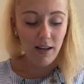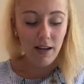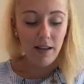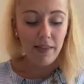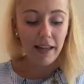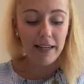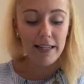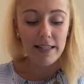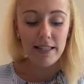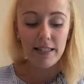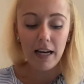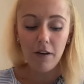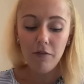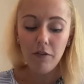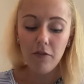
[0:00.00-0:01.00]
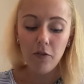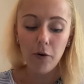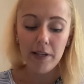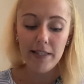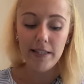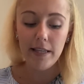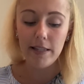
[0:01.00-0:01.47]
They listened out for
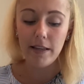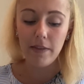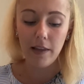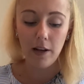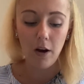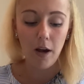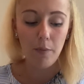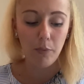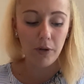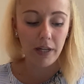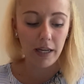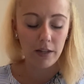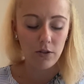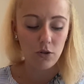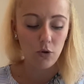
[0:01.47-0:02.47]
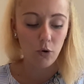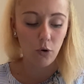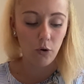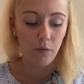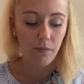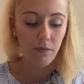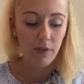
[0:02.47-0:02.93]
voices in the library next
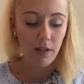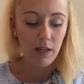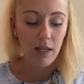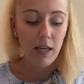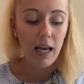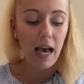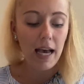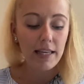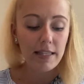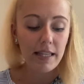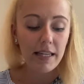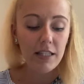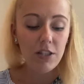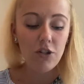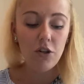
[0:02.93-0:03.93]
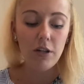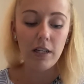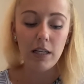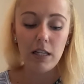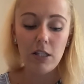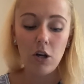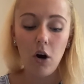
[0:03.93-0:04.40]
door, as they stood in
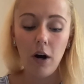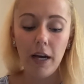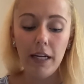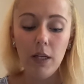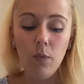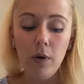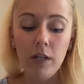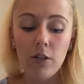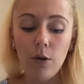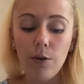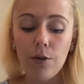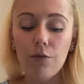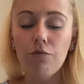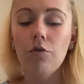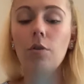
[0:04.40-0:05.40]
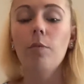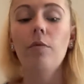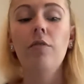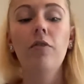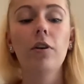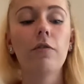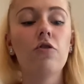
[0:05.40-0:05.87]
a tiny windowless room
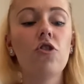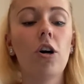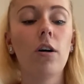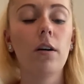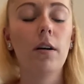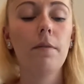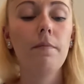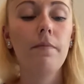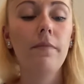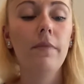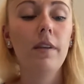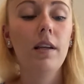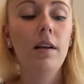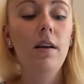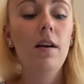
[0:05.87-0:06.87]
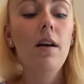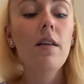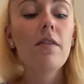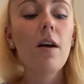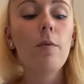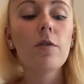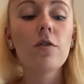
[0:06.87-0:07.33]
full of junk.
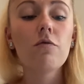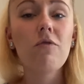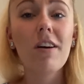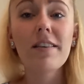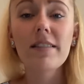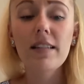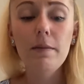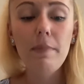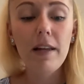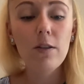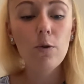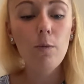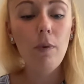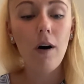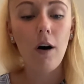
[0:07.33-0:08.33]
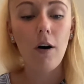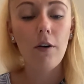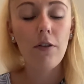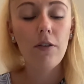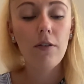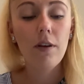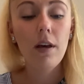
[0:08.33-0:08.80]
There was a rusty metal
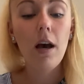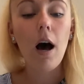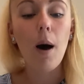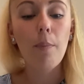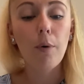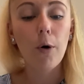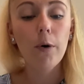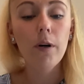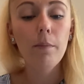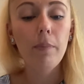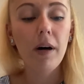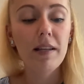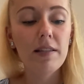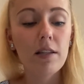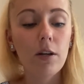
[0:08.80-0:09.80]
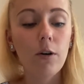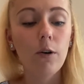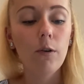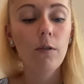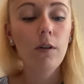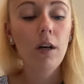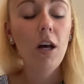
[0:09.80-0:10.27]
bath, a broken
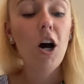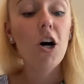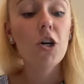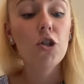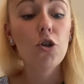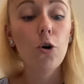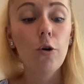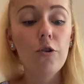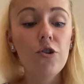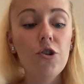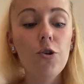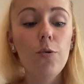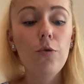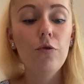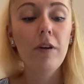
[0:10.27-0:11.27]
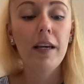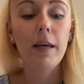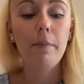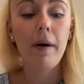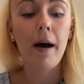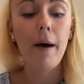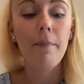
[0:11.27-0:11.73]
bicycle, a dog-chewed cricket
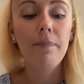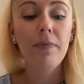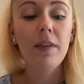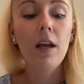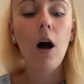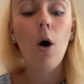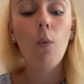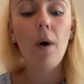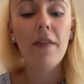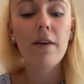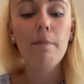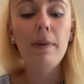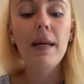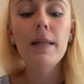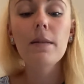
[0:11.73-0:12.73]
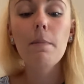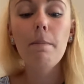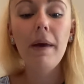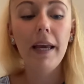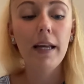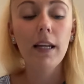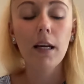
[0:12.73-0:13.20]
bat, a weather-beaten
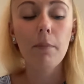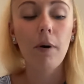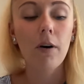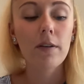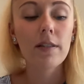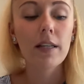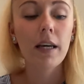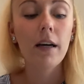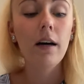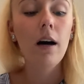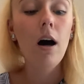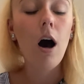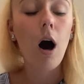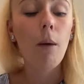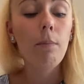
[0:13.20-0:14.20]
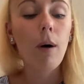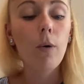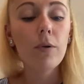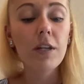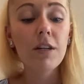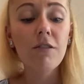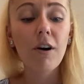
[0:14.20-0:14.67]
picnic basket, a
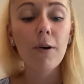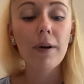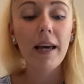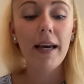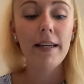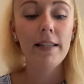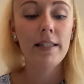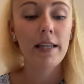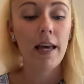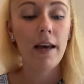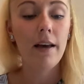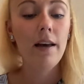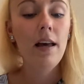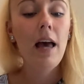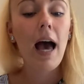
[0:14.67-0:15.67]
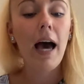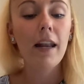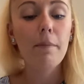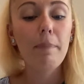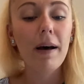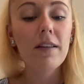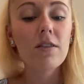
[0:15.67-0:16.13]
mouldy croquet set, and a
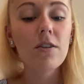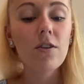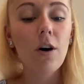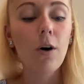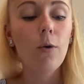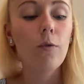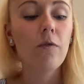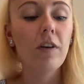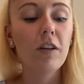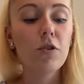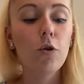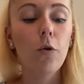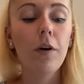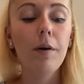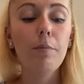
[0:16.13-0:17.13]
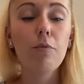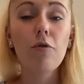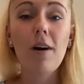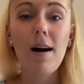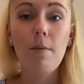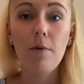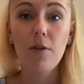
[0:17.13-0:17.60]
battered old Victorian
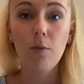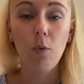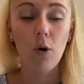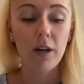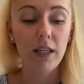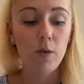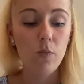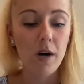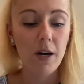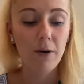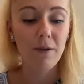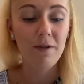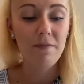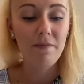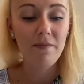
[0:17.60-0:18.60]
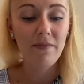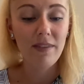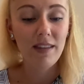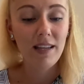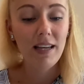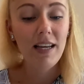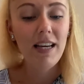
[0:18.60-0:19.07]
pram with a wonky wheel.
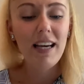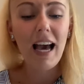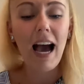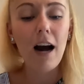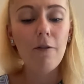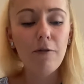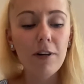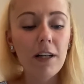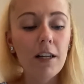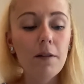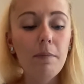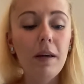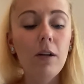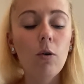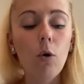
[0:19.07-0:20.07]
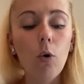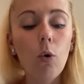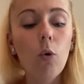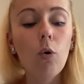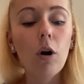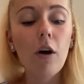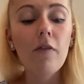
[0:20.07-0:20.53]
Alfred had been
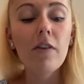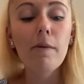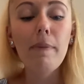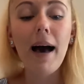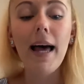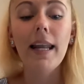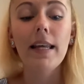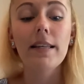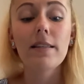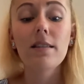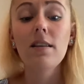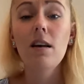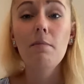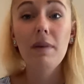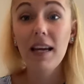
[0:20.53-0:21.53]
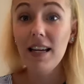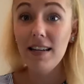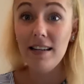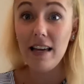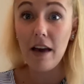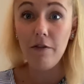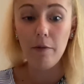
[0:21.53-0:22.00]
all over the palace, but he'd
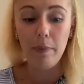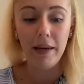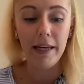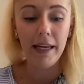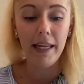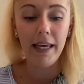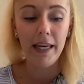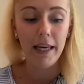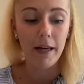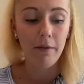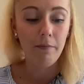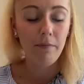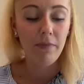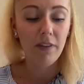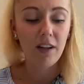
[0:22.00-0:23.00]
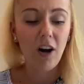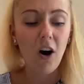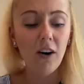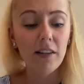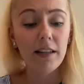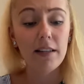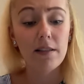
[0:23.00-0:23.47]
never been in here.
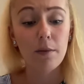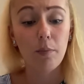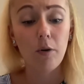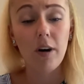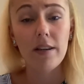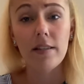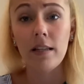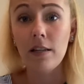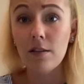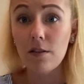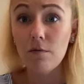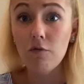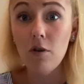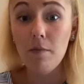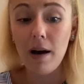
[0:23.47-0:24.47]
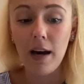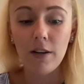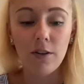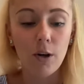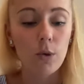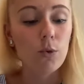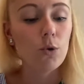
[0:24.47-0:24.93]
Hardly surprising, as the room
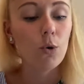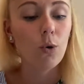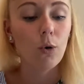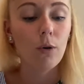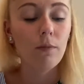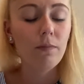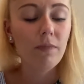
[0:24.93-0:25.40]
had no door.